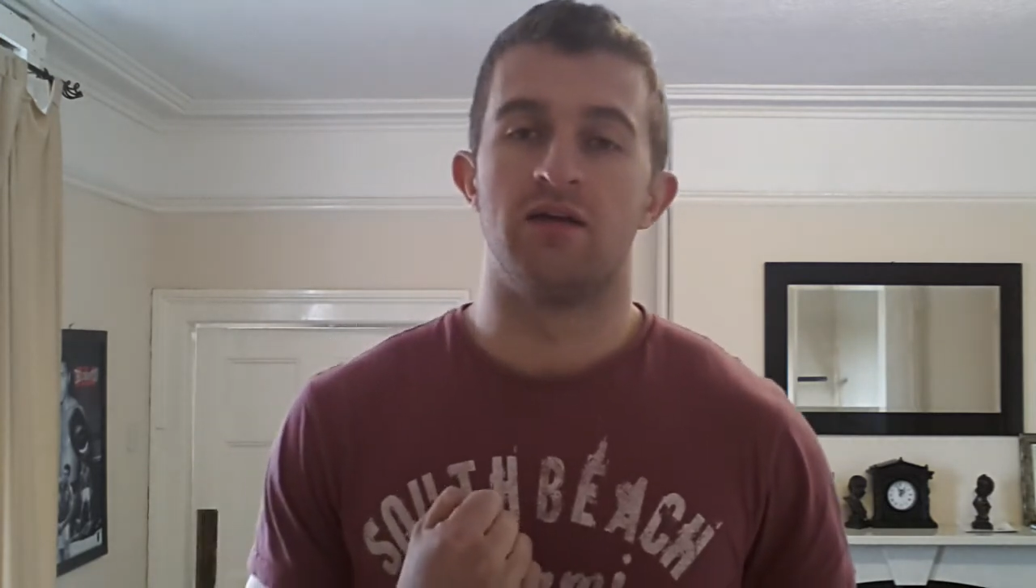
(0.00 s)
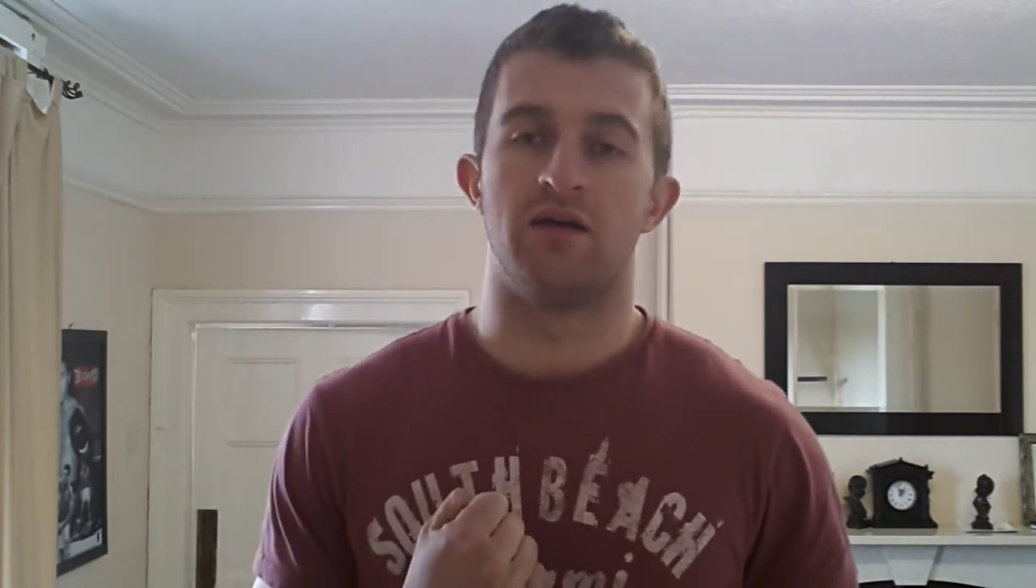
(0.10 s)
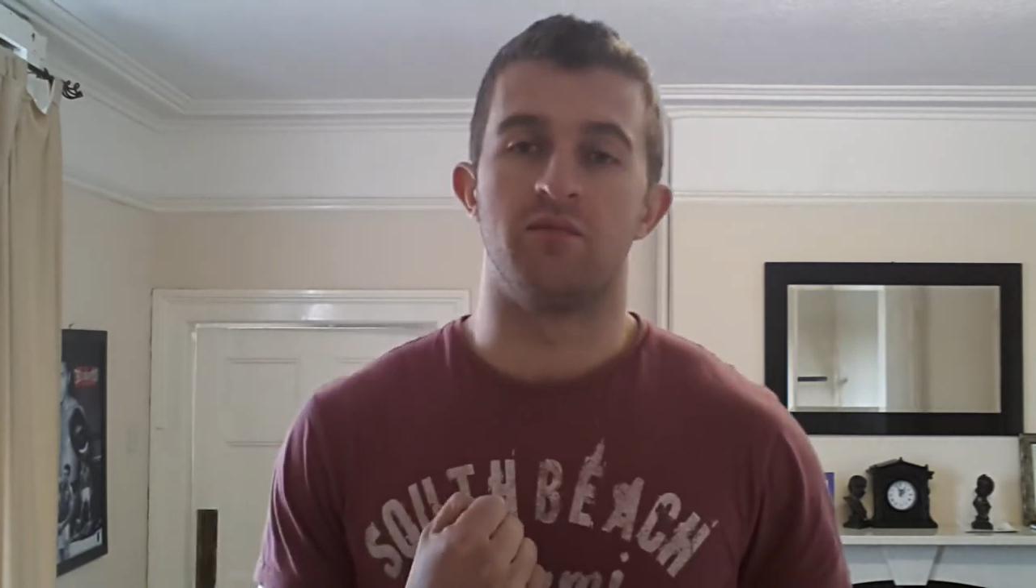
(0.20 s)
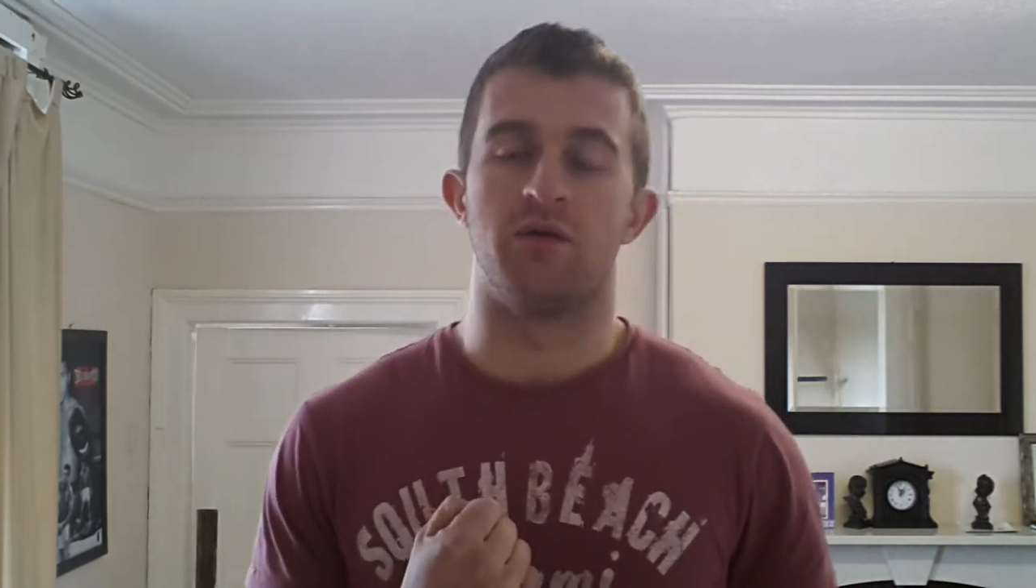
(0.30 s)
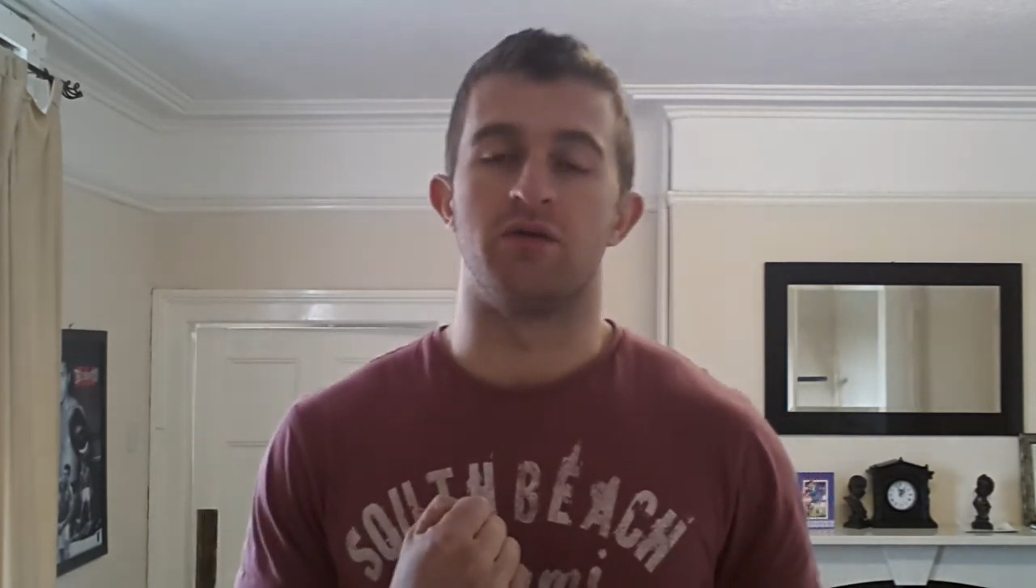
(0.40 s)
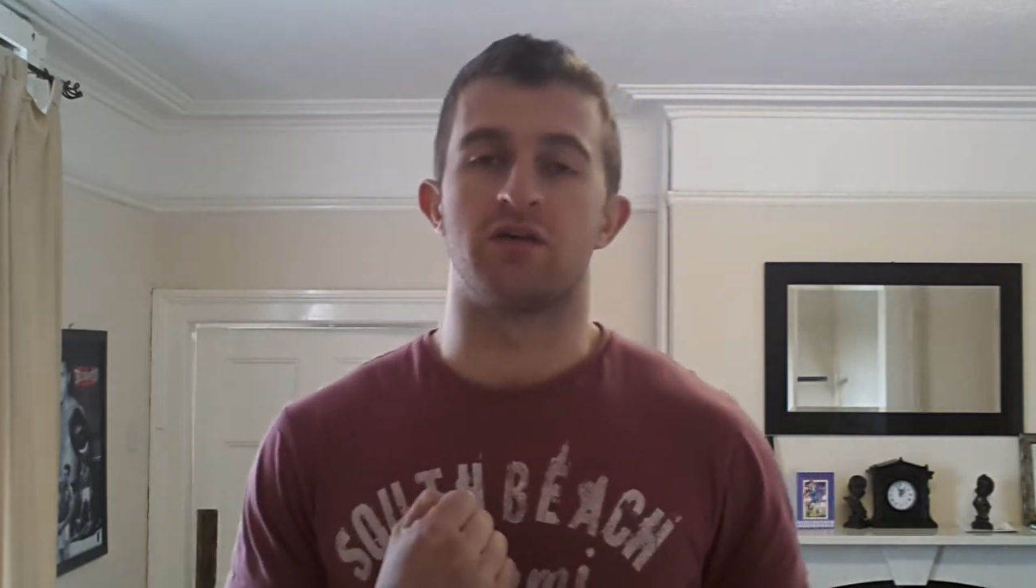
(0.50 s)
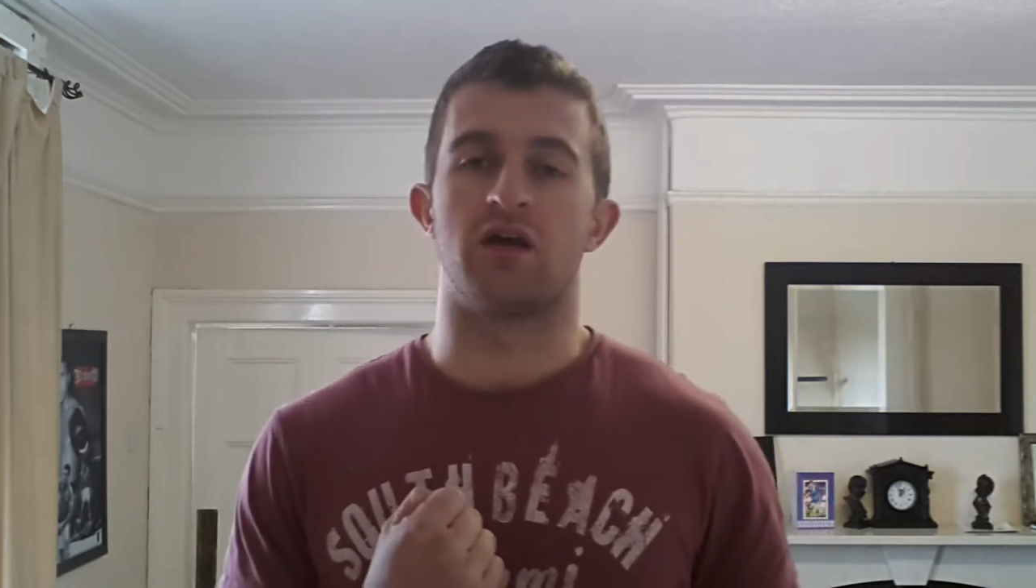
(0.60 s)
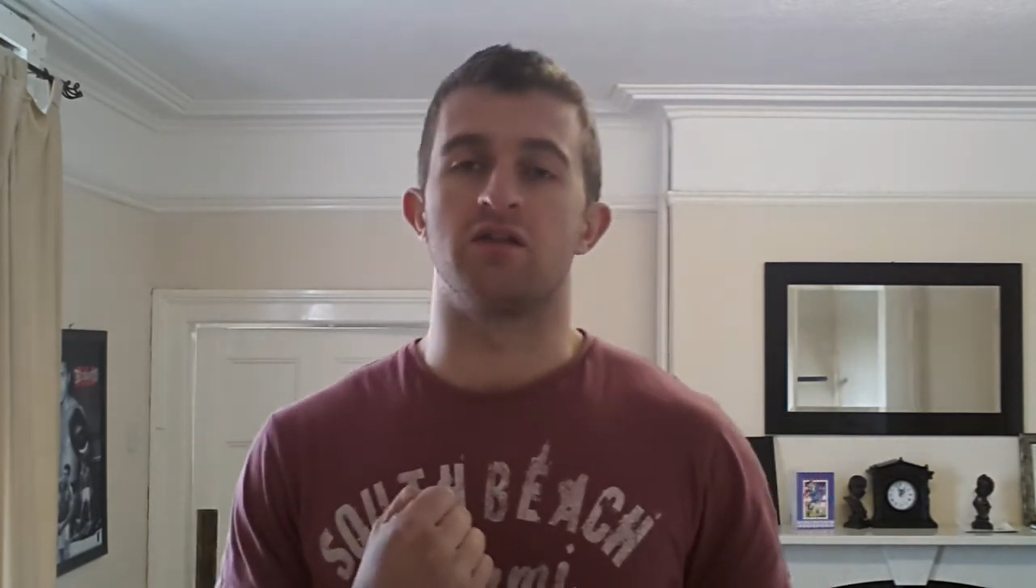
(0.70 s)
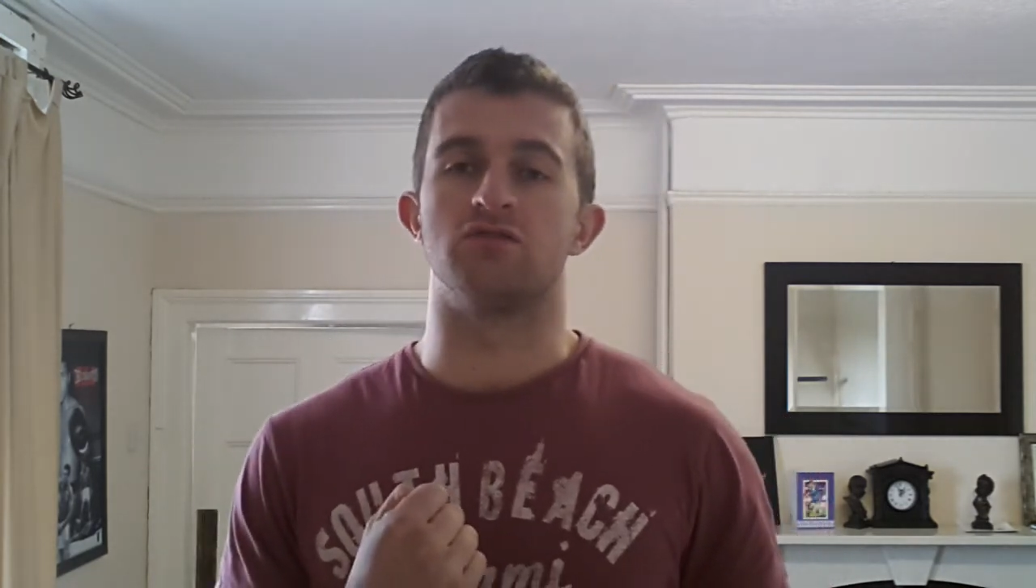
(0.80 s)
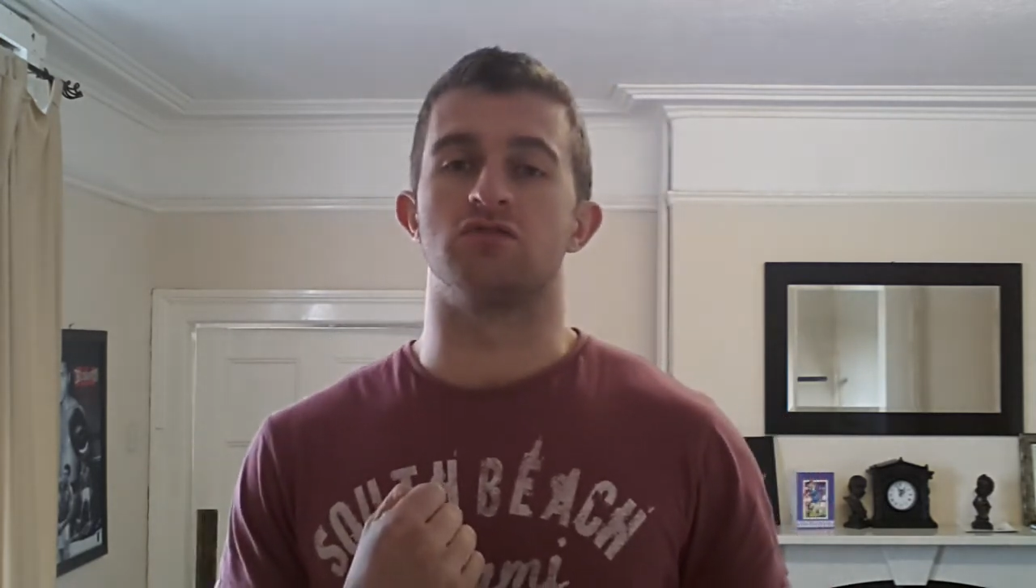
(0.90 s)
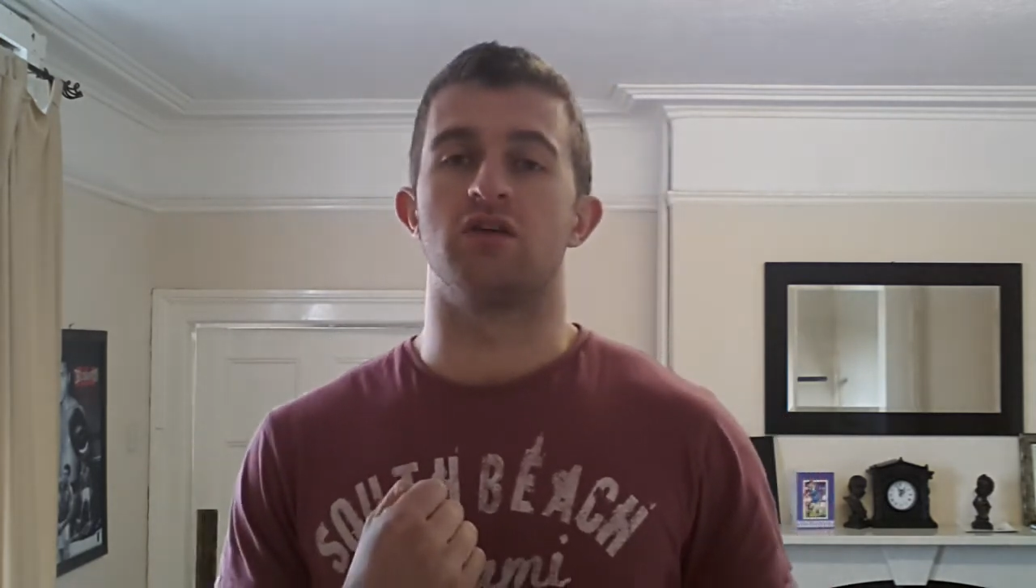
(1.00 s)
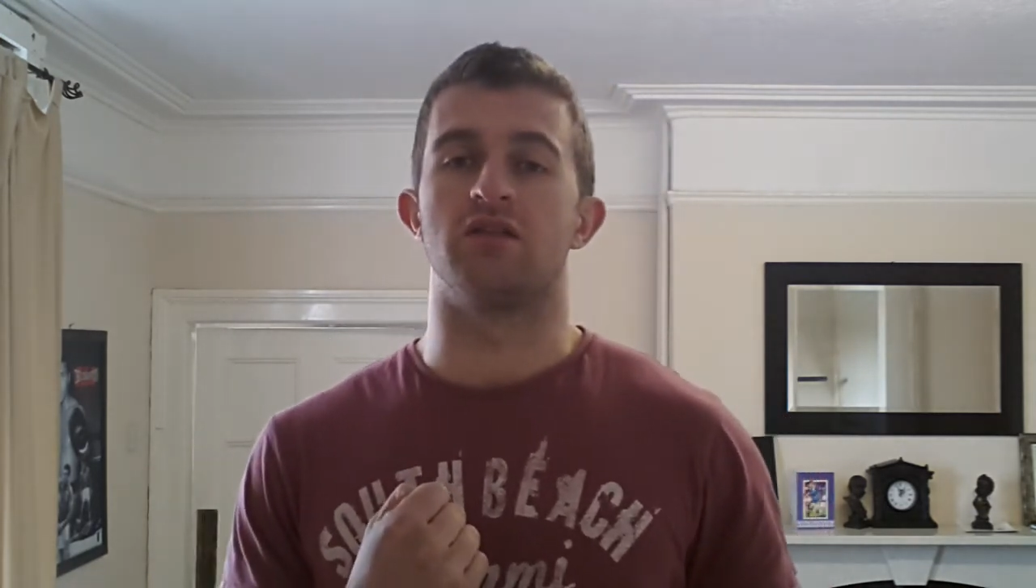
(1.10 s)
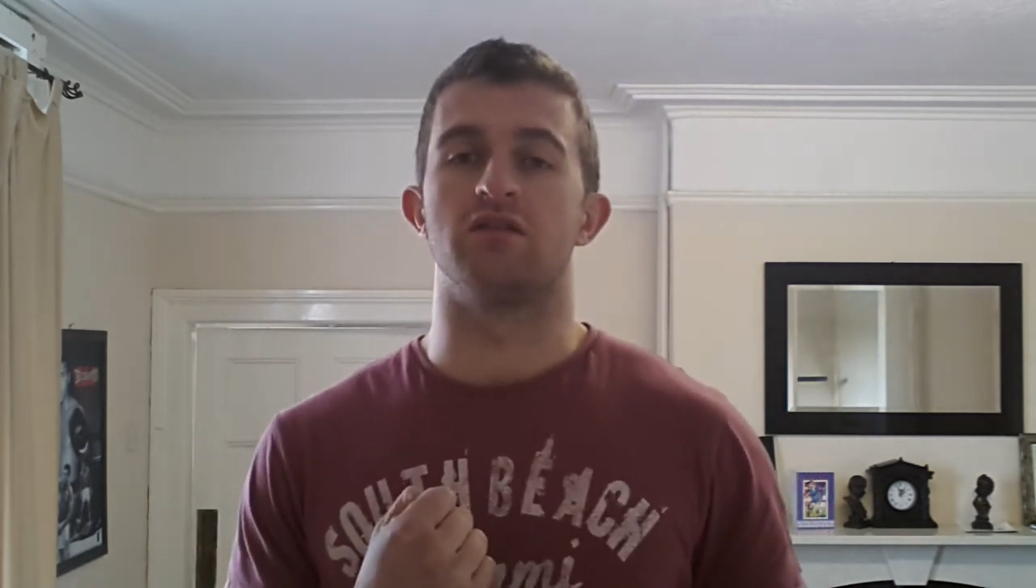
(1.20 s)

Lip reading: And maybe I can't just get